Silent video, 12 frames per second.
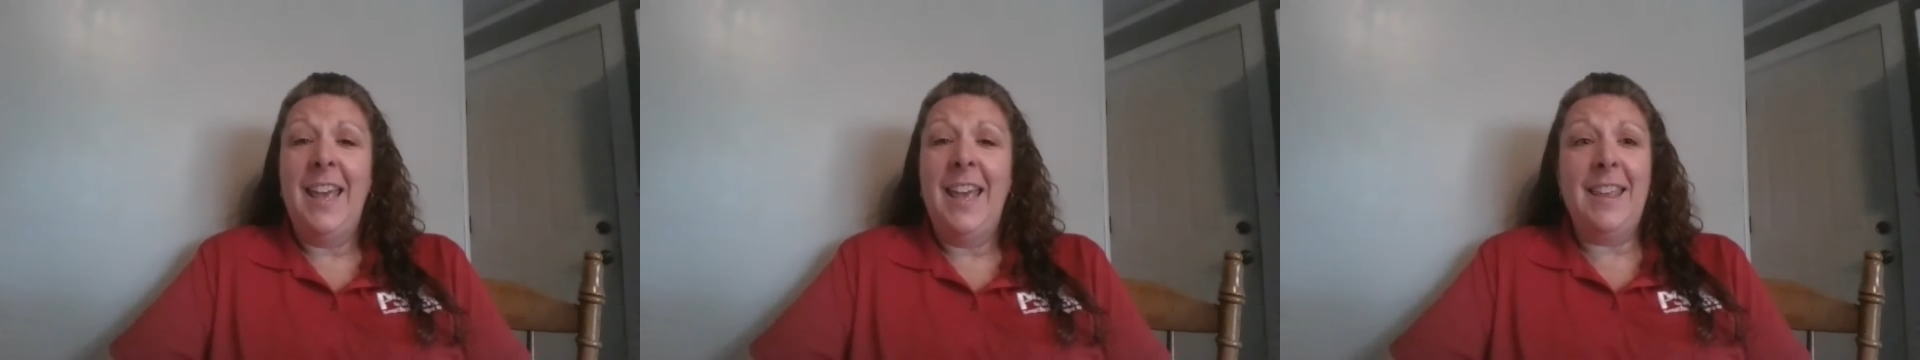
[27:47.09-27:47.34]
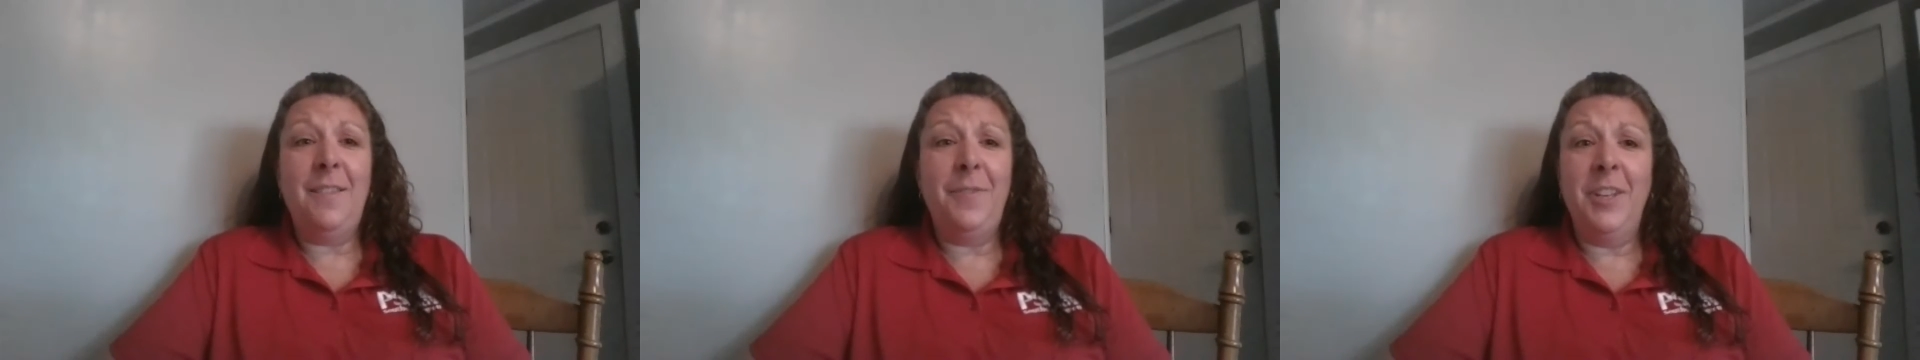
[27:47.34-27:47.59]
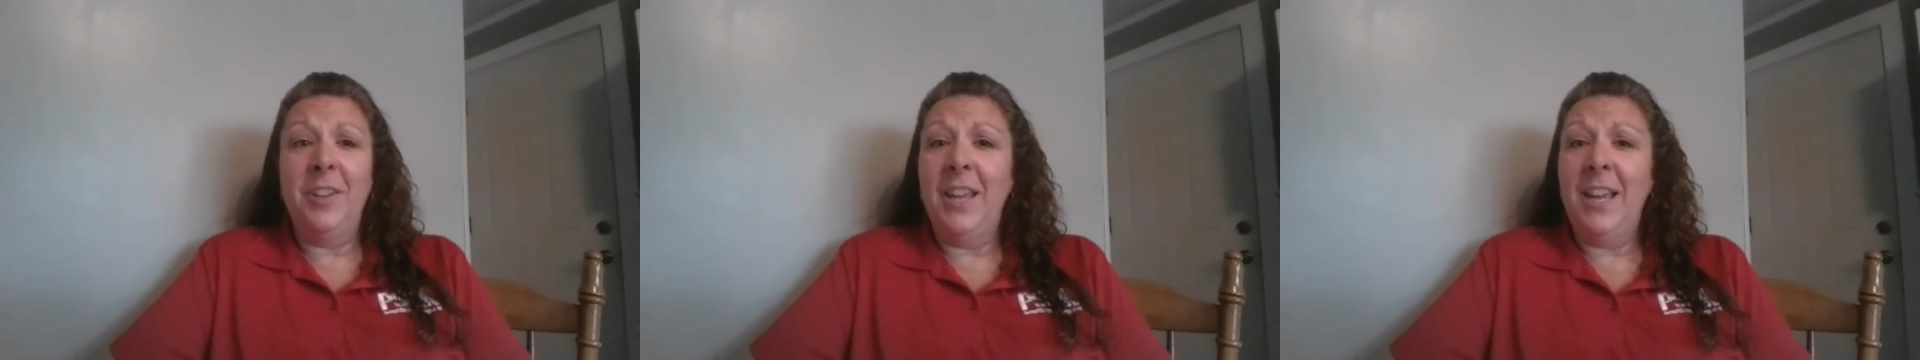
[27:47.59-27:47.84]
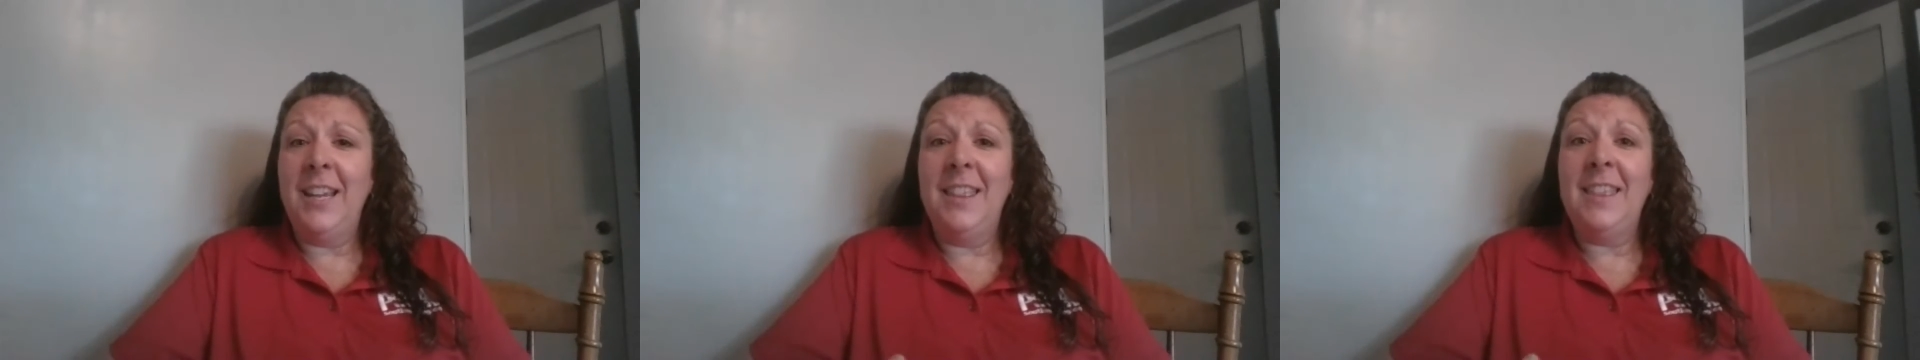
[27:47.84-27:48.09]
They feel
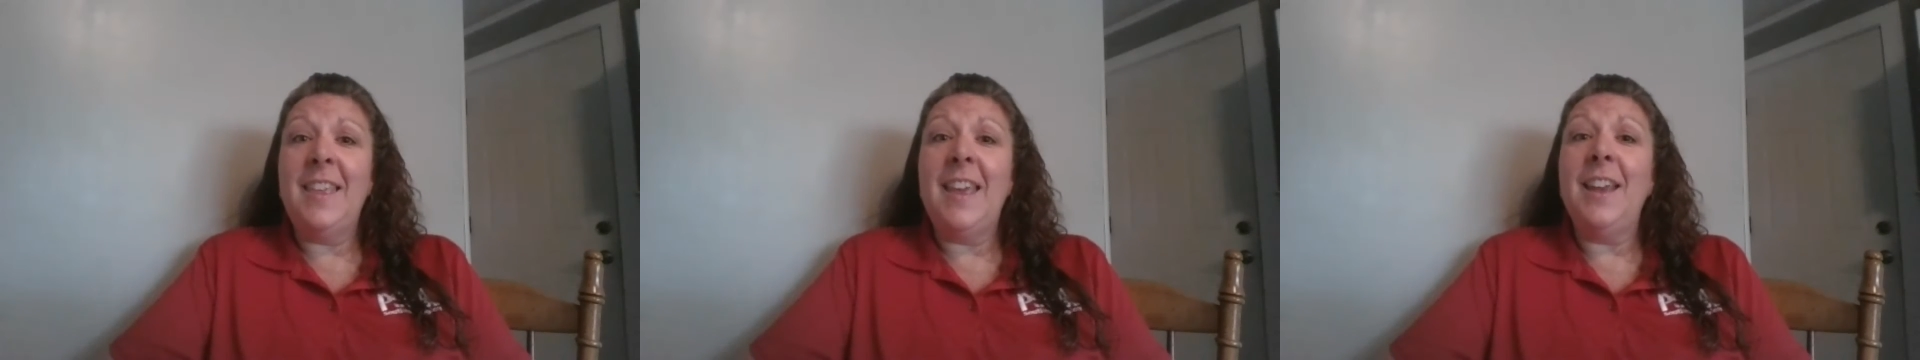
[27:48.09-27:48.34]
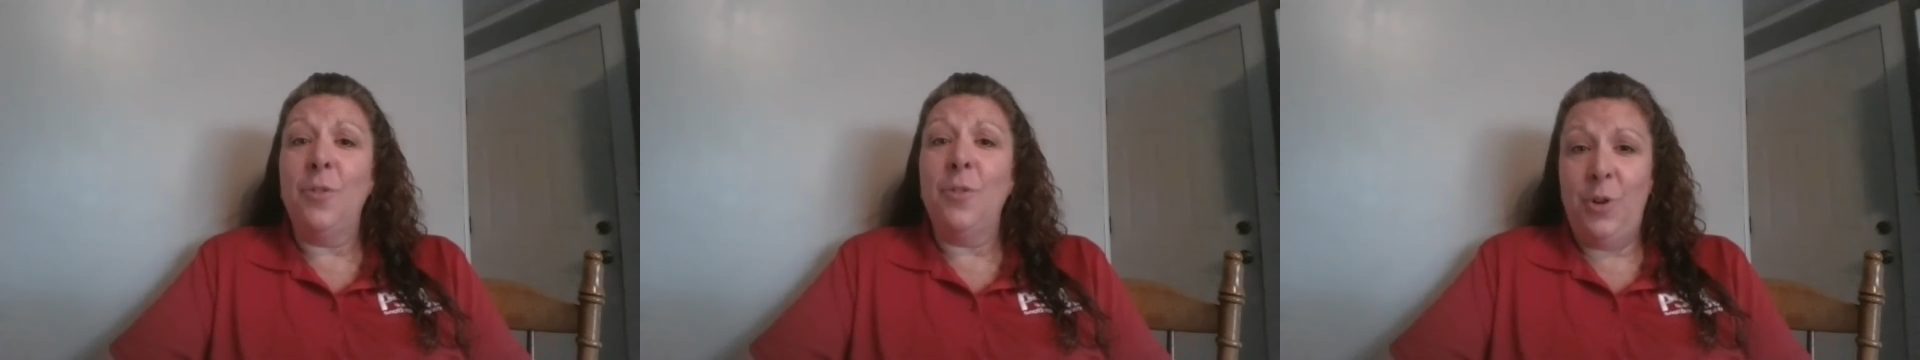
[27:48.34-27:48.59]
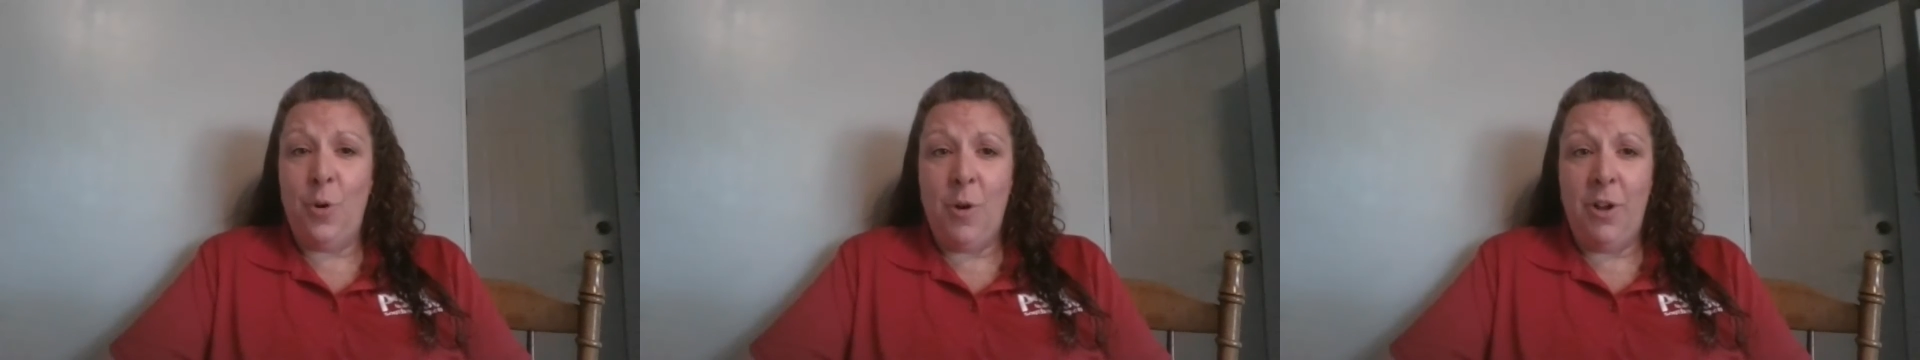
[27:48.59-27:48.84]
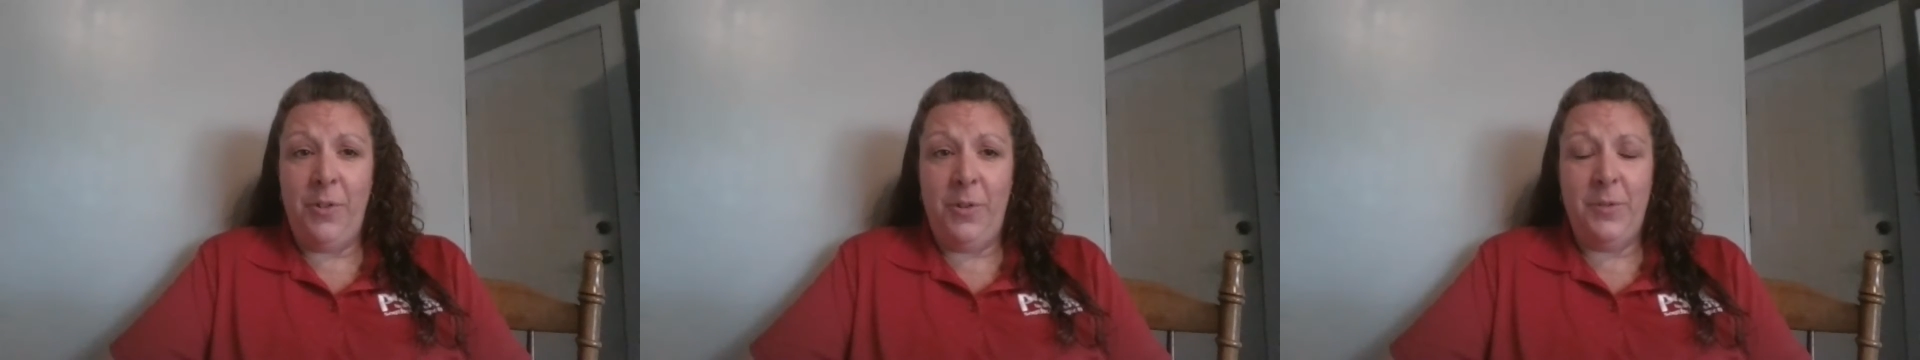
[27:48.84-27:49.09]
like they don't know
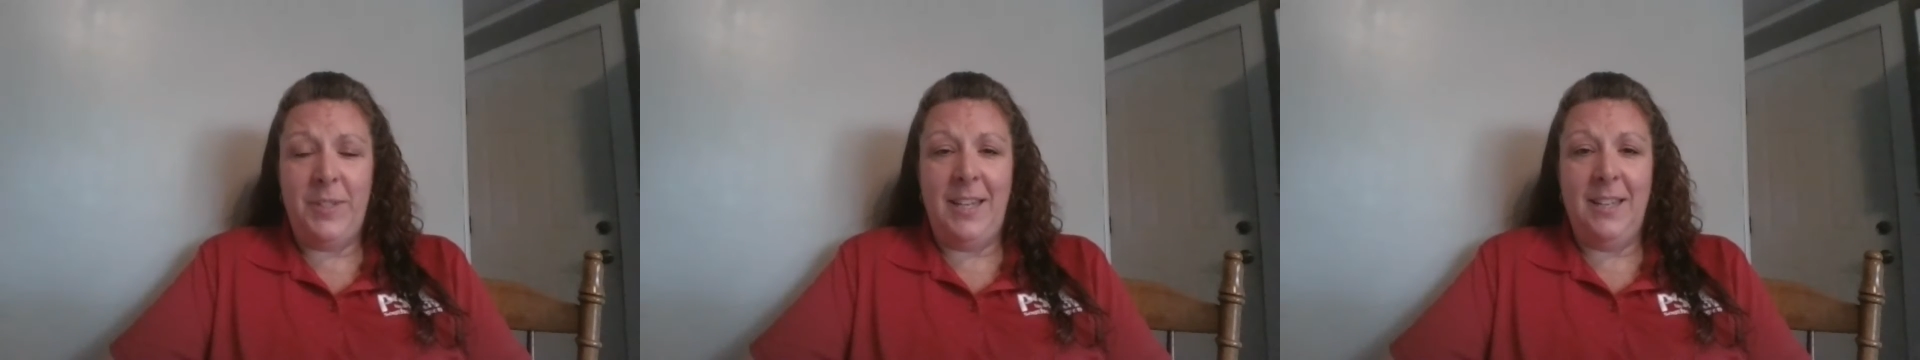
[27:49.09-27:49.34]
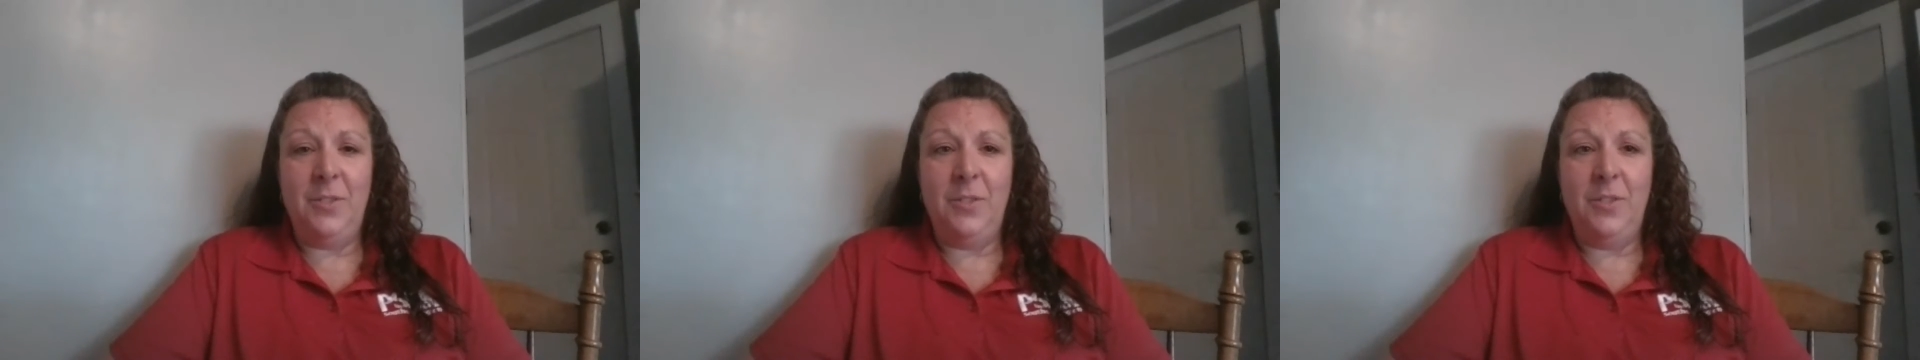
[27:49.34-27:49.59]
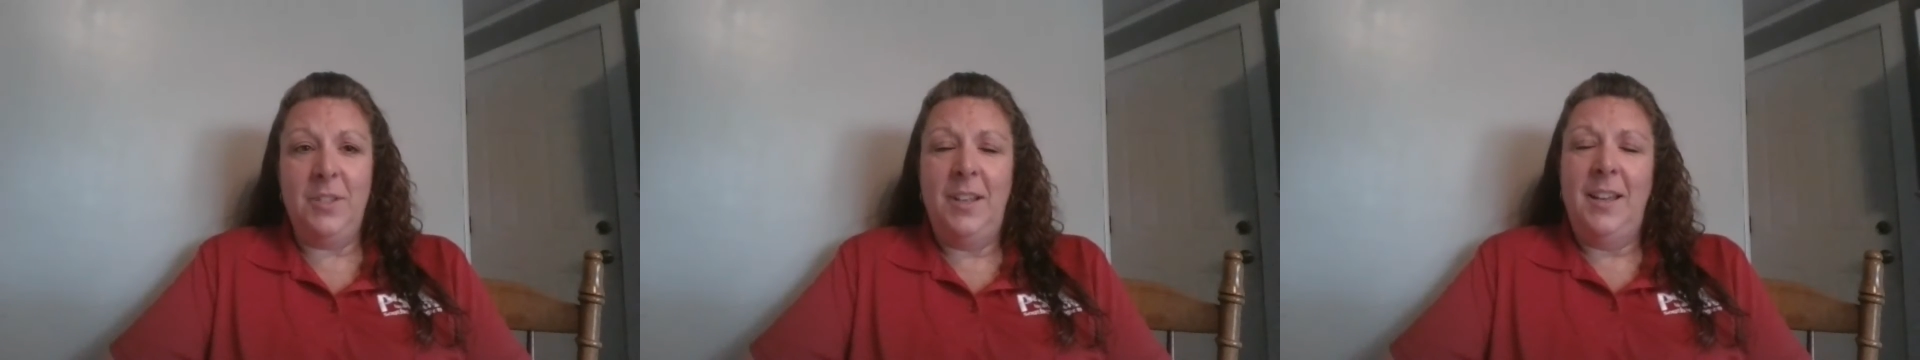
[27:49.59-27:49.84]
all those answers.